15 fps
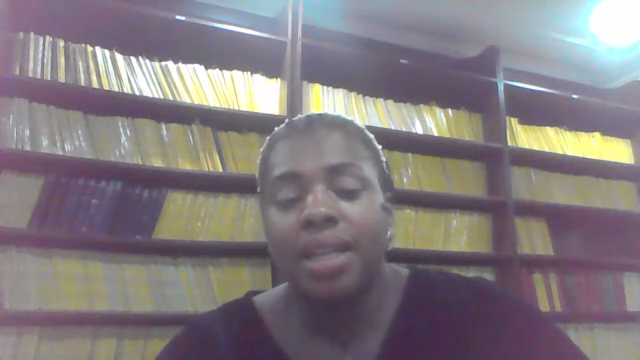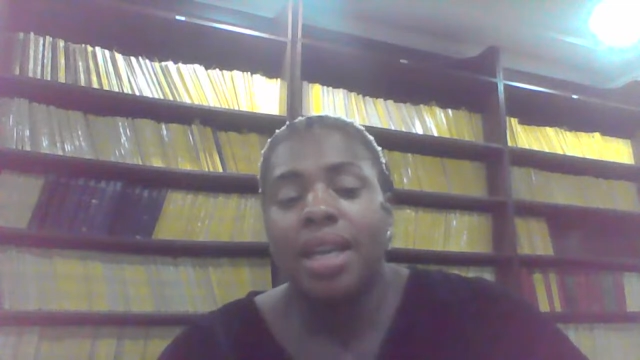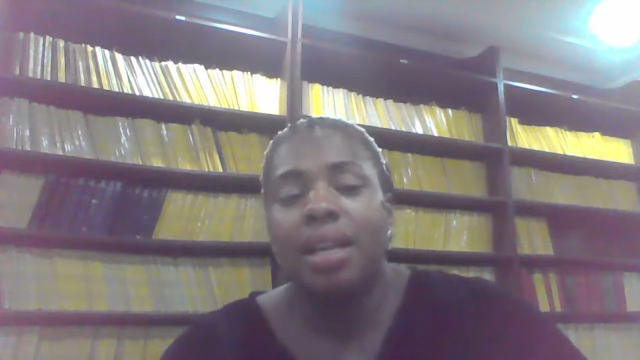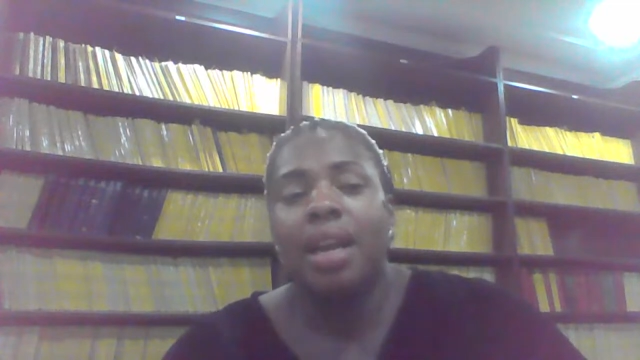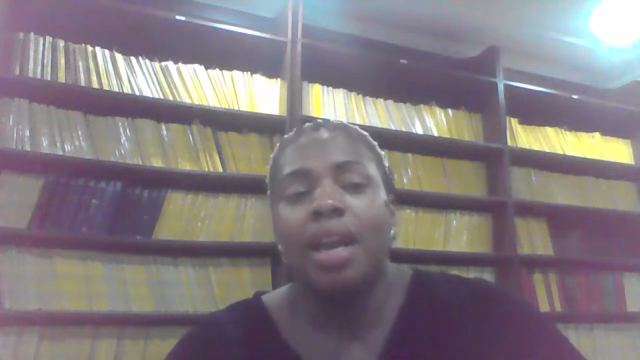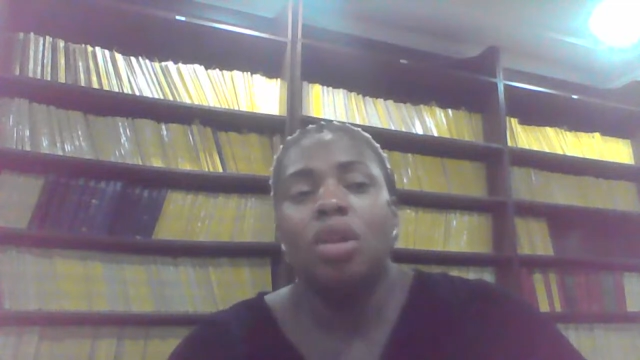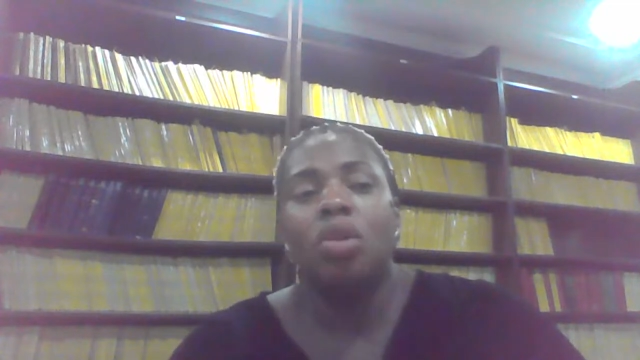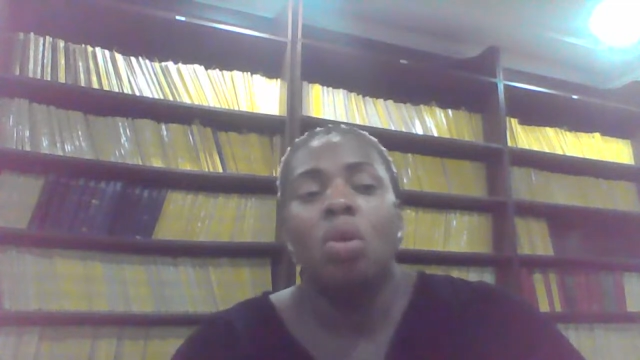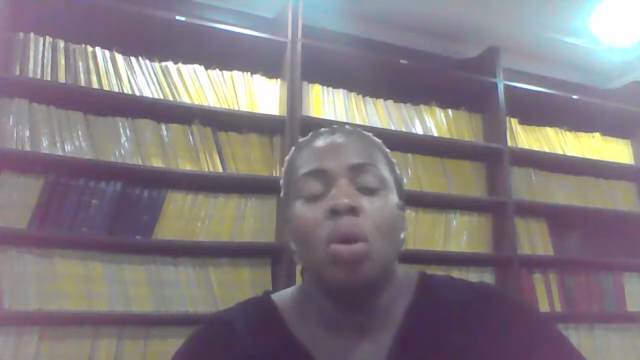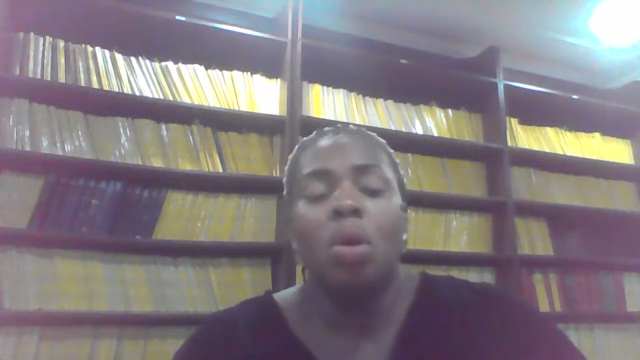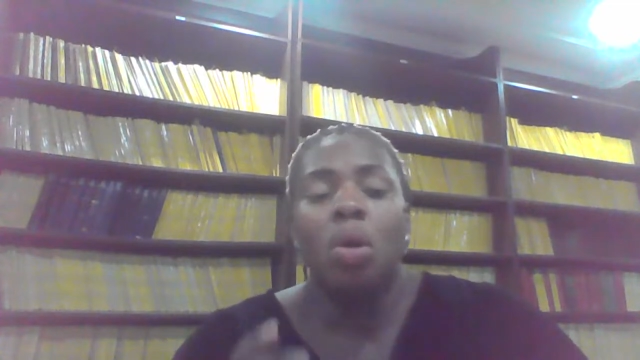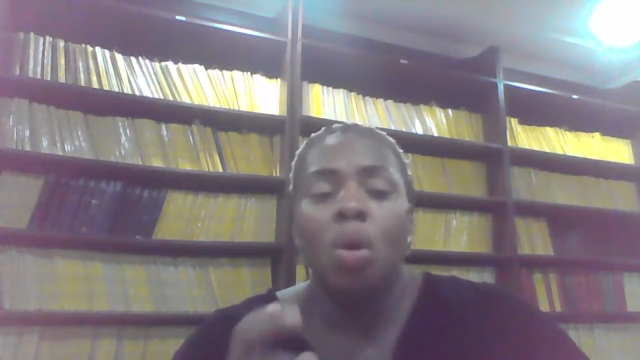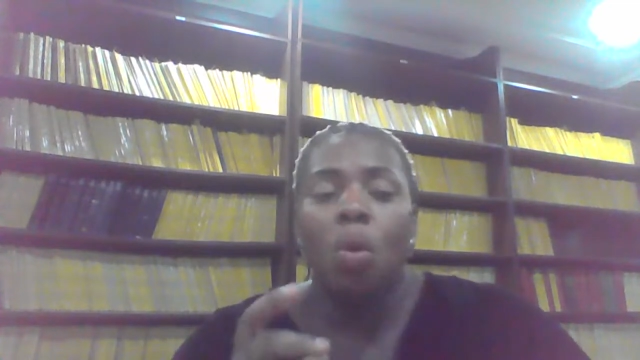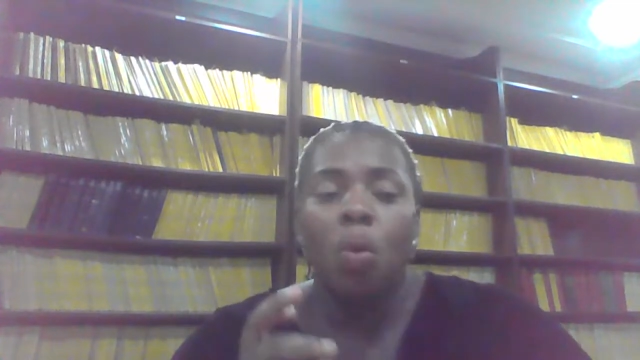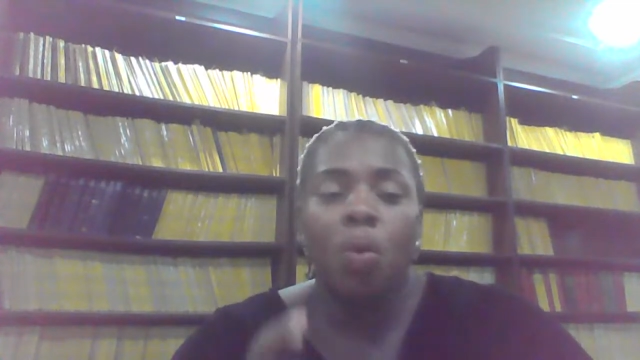Then I know
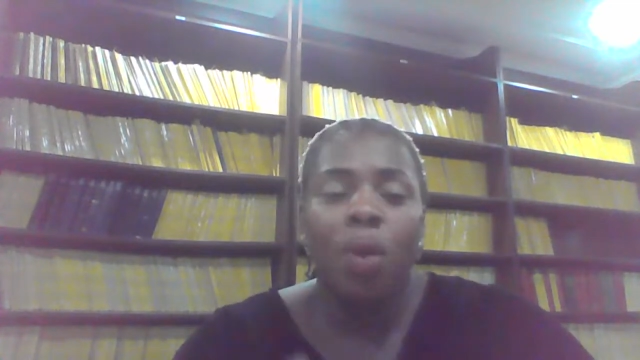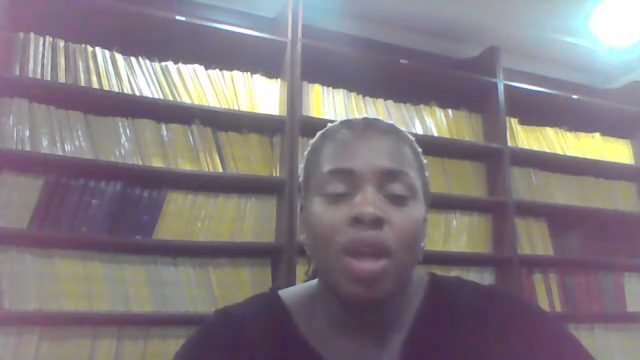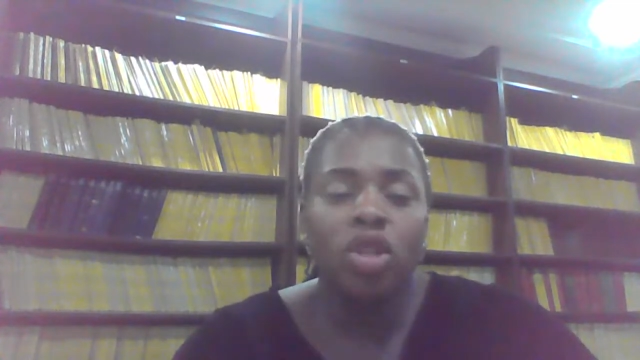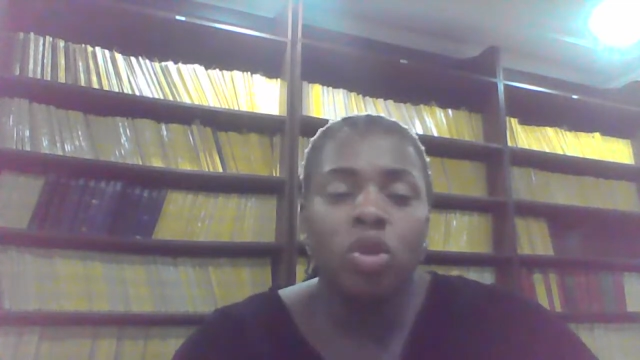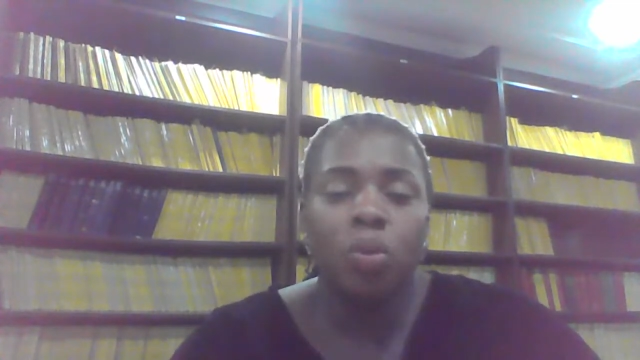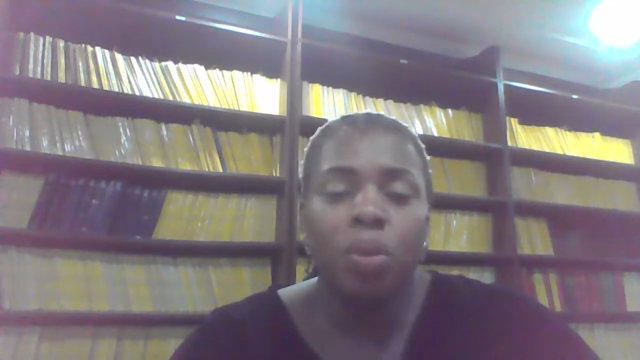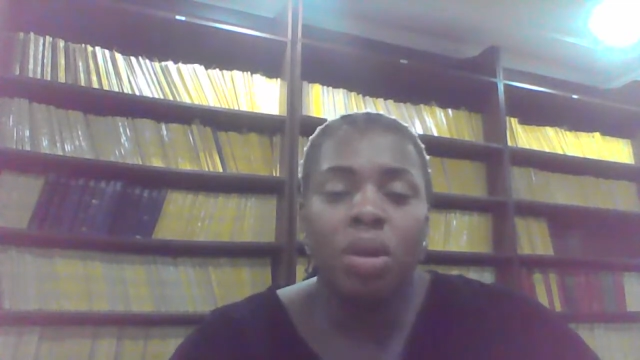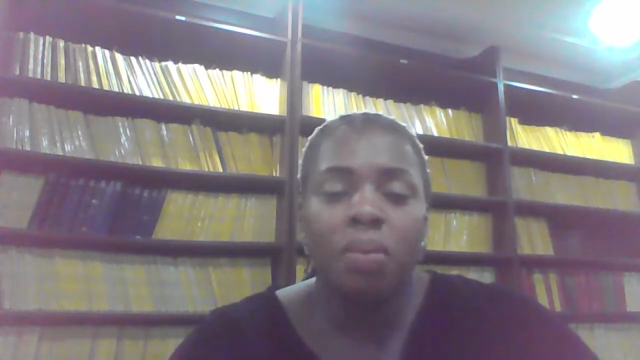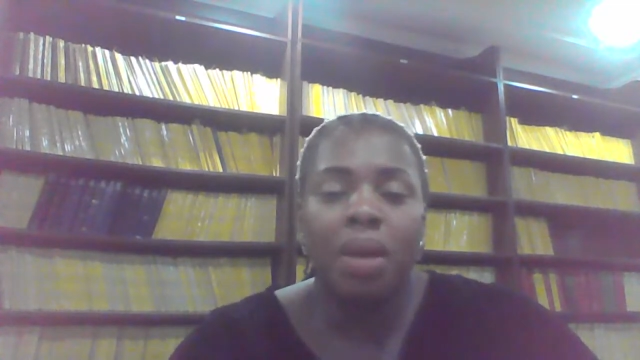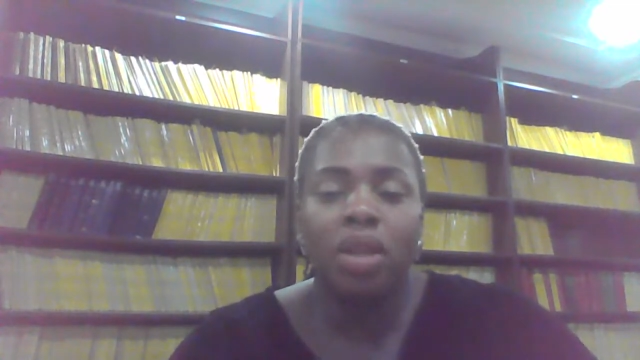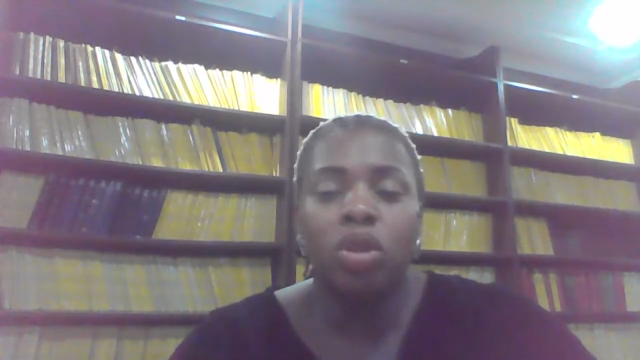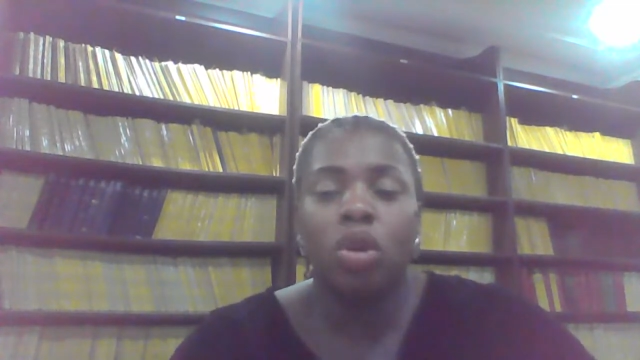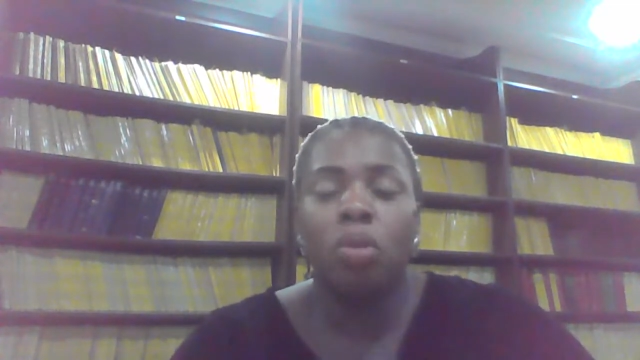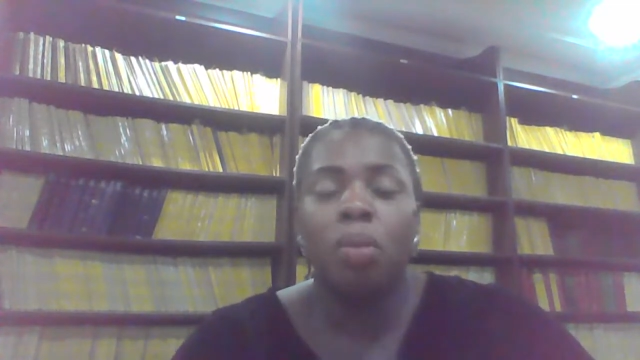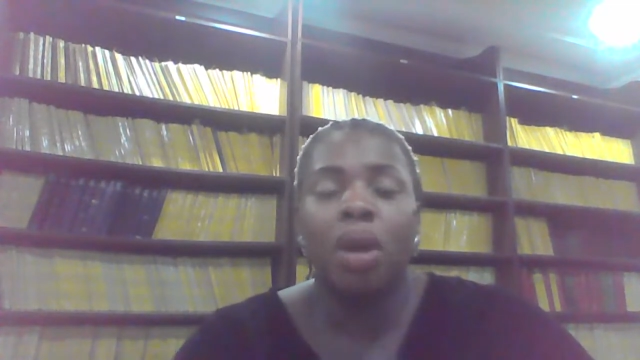where to pin
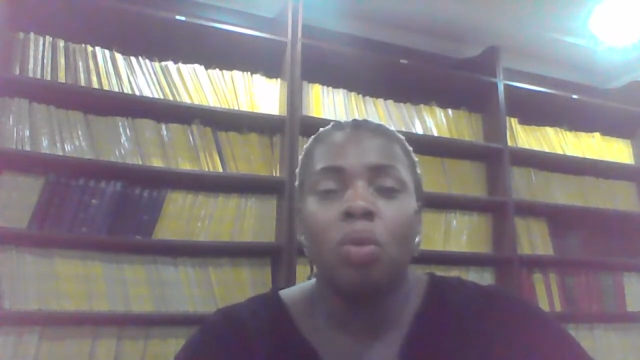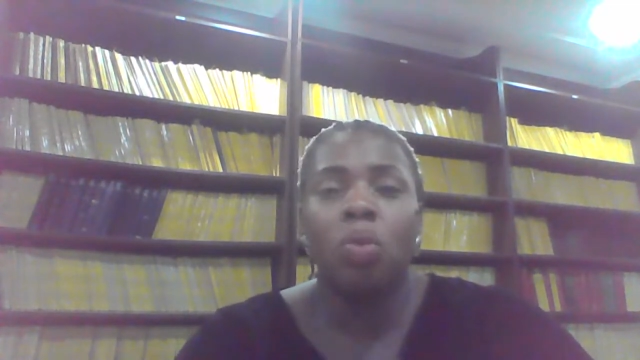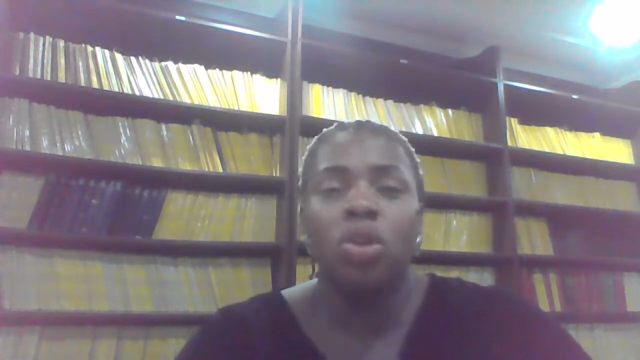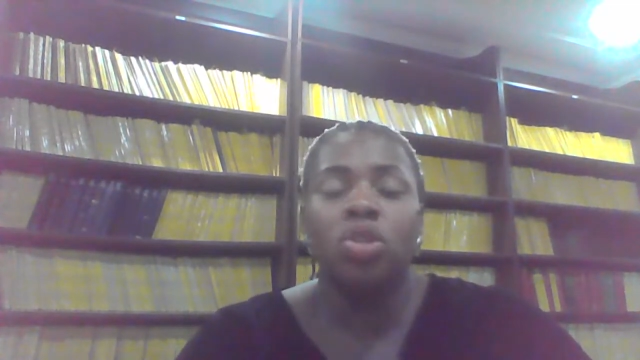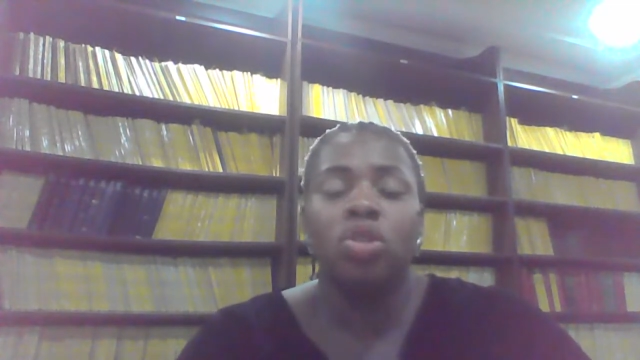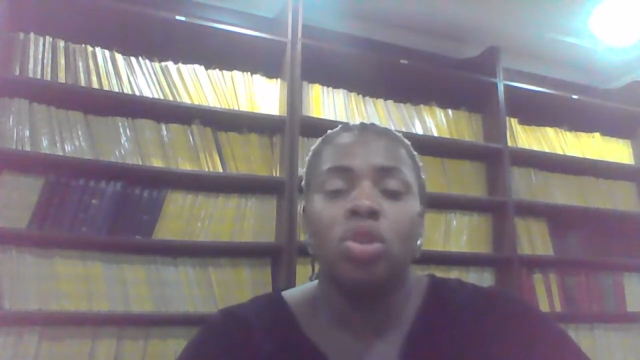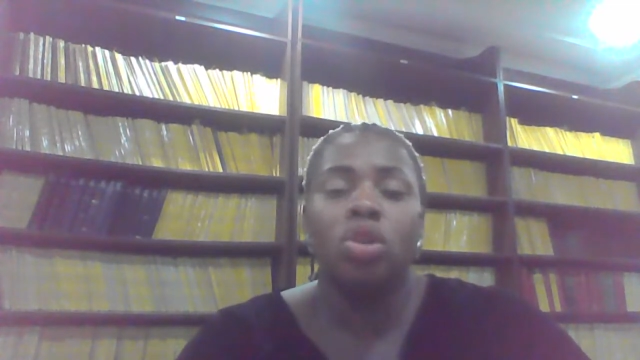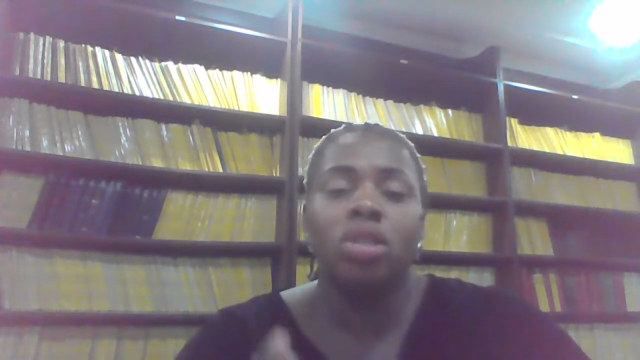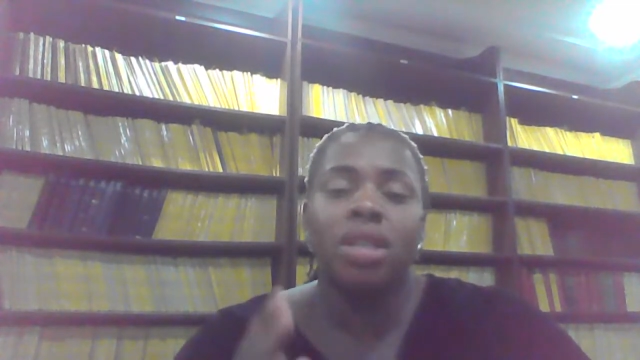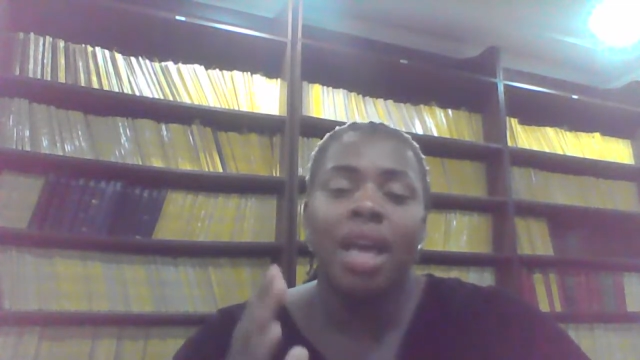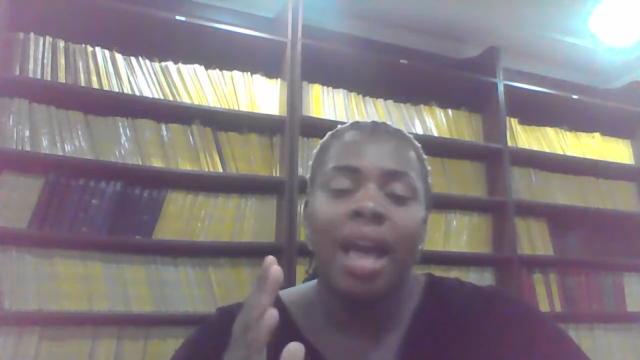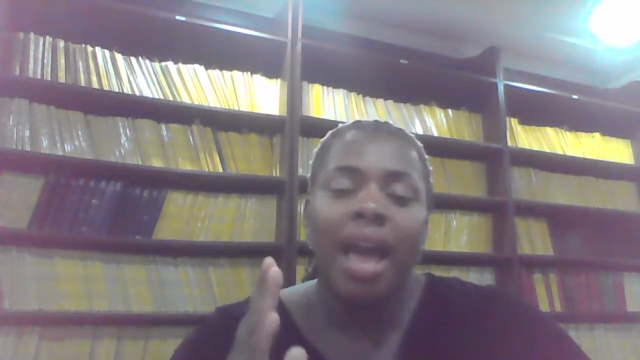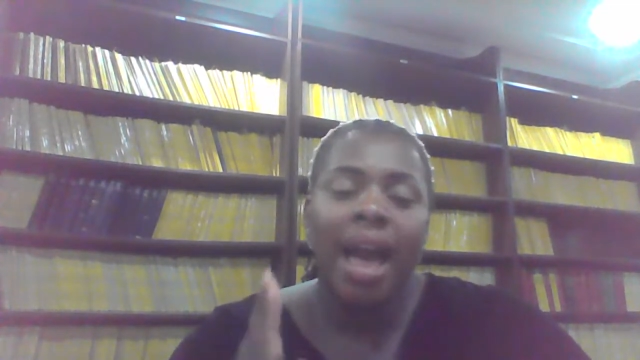my questions,